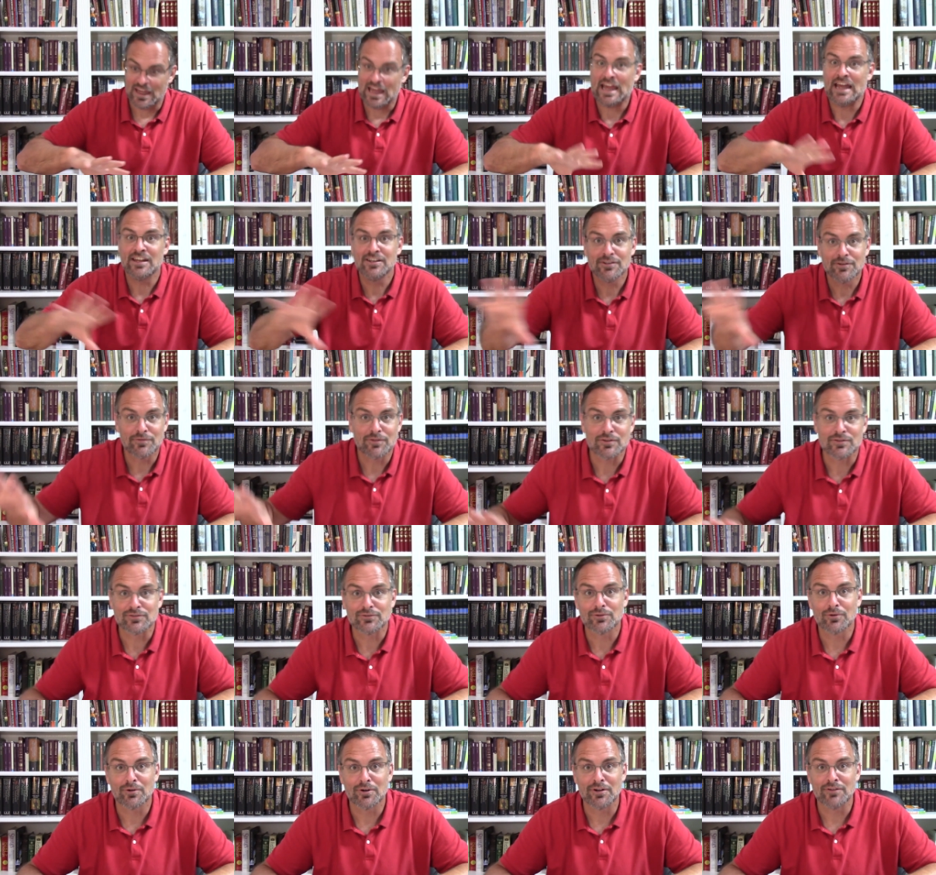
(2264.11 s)
end of the
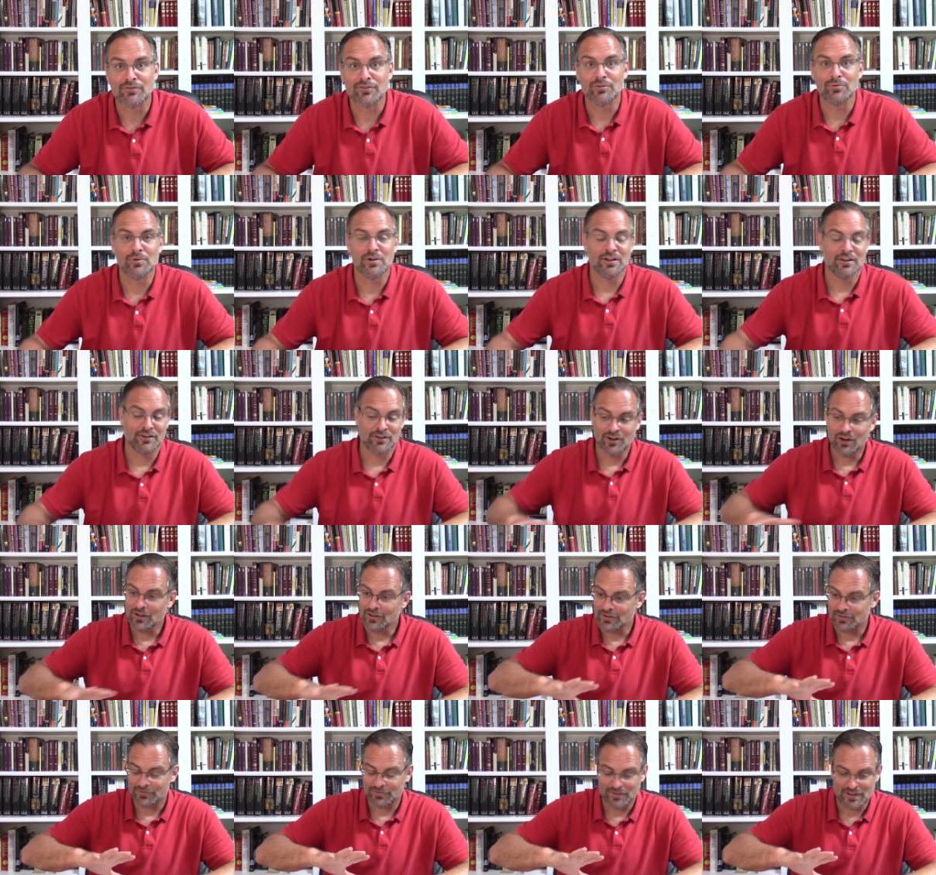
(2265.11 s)
story, if you will, and all
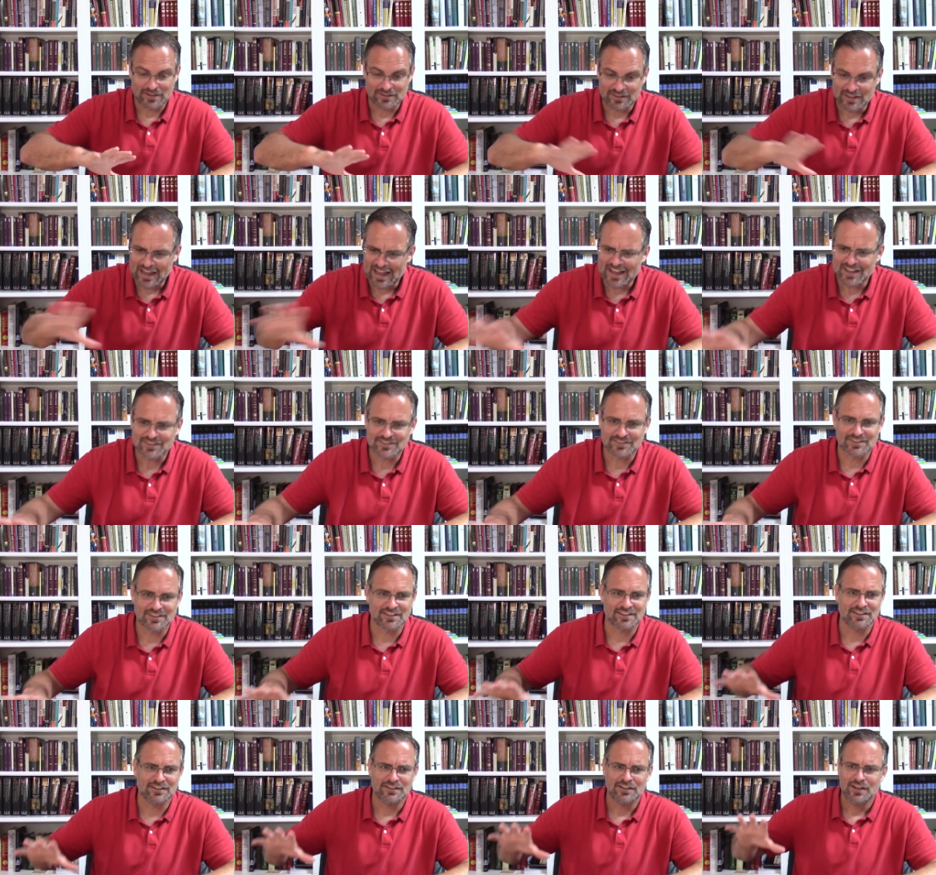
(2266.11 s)
the
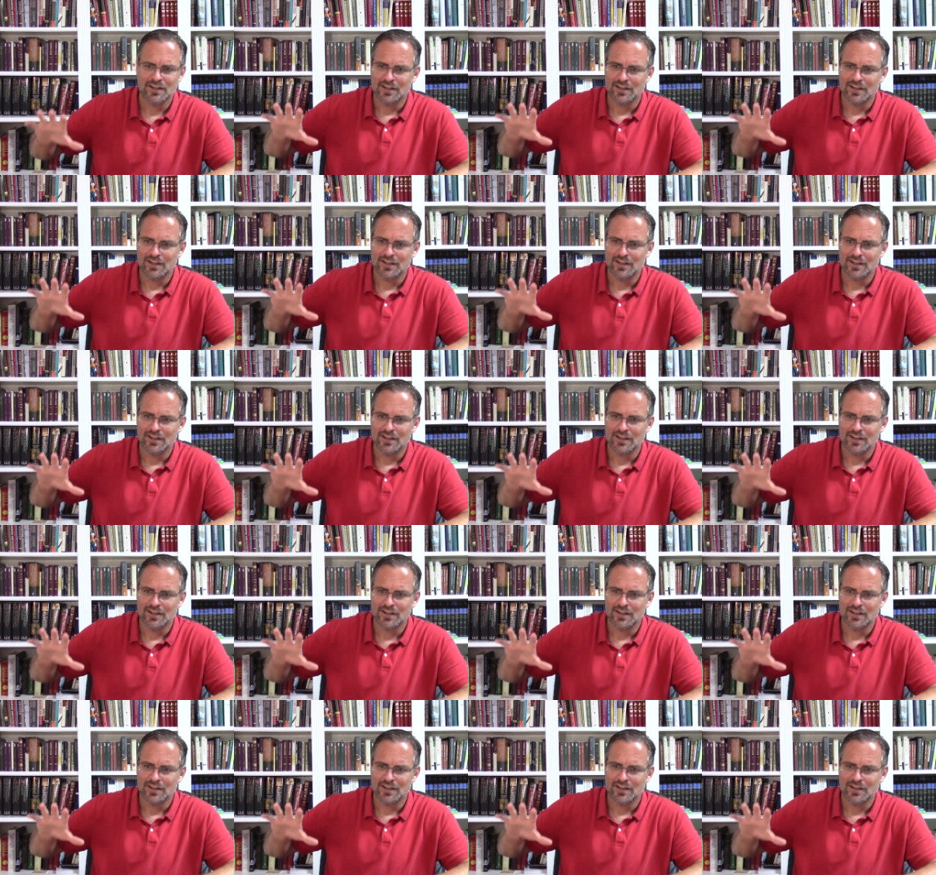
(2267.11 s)
fantastic and